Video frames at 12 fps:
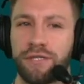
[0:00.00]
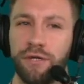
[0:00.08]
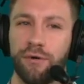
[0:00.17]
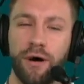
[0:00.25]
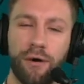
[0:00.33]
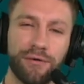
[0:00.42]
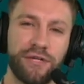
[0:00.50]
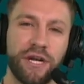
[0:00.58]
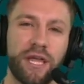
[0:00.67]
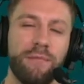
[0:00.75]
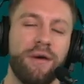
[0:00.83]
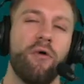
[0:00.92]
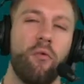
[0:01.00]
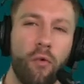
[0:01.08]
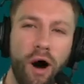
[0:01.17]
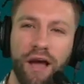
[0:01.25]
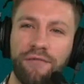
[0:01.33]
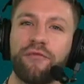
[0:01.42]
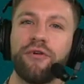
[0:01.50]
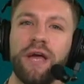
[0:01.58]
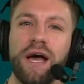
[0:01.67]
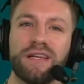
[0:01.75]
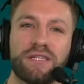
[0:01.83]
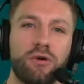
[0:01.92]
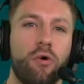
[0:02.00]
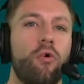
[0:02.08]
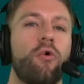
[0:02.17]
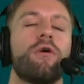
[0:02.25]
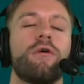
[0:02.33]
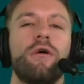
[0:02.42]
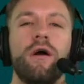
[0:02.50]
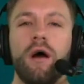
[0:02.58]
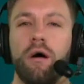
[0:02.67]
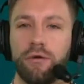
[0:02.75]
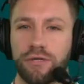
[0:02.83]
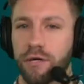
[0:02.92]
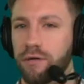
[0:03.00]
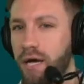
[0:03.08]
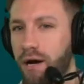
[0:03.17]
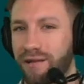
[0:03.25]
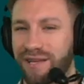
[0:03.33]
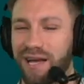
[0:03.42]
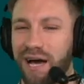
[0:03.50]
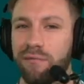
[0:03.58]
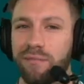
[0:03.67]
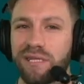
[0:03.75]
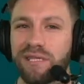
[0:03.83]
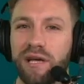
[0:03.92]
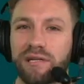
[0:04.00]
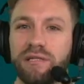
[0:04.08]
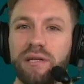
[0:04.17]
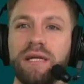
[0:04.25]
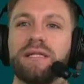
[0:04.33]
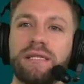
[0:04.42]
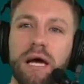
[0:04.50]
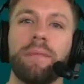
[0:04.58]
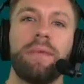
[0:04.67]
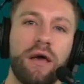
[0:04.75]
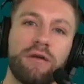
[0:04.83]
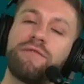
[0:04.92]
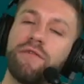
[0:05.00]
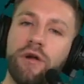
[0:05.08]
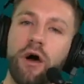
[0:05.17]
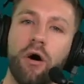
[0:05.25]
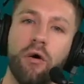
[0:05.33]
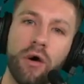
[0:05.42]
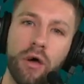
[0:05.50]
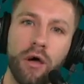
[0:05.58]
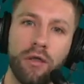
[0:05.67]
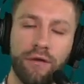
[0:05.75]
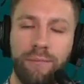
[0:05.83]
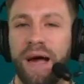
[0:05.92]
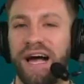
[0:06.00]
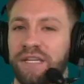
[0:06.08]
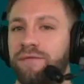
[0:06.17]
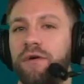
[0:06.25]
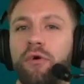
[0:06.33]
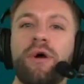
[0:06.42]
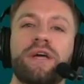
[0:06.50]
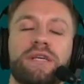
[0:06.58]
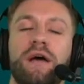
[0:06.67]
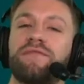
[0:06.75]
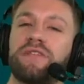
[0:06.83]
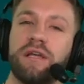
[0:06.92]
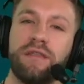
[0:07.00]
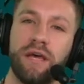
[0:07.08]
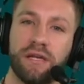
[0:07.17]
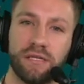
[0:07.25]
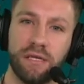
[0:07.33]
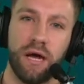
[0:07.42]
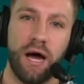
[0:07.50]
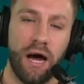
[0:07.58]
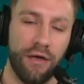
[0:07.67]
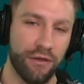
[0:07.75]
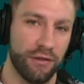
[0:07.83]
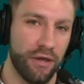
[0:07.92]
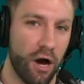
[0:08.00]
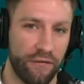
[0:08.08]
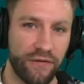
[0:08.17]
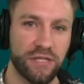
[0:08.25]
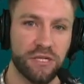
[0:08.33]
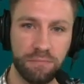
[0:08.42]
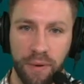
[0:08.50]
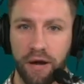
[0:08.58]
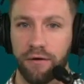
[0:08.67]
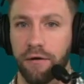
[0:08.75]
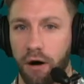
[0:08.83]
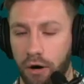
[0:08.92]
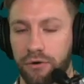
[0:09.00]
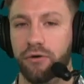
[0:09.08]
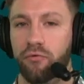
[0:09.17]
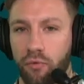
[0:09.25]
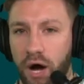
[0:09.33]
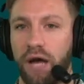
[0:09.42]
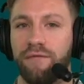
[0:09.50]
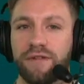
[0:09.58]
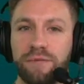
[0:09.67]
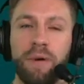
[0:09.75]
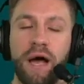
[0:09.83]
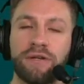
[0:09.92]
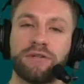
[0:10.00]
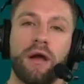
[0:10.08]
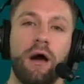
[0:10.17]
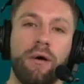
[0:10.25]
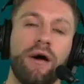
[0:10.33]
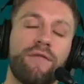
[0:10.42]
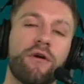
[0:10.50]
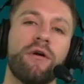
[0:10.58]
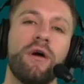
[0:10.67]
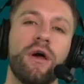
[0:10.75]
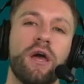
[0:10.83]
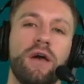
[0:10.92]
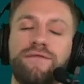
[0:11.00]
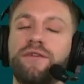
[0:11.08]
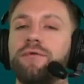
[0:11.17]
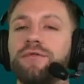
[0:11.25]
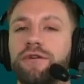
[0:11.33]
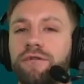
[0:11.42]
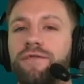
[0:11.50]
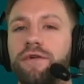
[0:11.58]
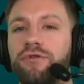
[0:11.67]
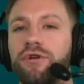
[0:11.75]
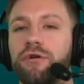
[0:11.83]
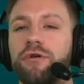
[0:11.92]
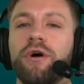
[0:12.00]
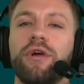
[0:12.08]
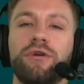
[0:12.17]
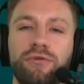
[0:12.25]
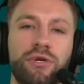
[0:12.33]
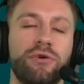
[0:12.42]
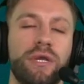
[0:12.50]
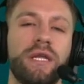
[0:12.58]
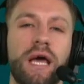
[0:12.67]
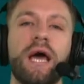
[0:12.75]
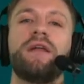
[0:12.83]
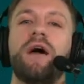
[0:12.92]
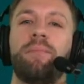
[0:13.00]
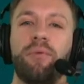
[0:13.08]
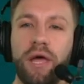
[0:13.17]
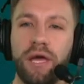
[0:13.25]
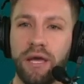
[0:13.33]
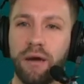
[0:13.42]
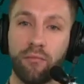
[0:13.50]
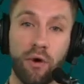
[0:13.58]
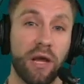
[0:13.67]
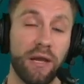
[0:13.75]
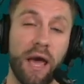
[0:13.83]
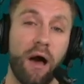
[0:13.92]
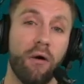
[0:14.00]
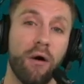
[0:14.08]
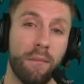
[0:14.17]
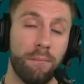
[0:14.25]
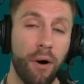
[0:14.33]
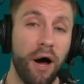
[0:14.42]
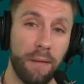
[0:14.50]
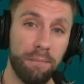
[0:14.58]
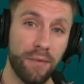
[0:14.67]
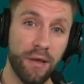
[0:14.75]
Tua? I want you to give me a Y for yes, or I want you to go down in the comment section and type N for no. The past few weeks, I've said this. I think the offense is better under Ryan Fitzpatrick. However, if Tua is your future, you do need to end up playing him right now. But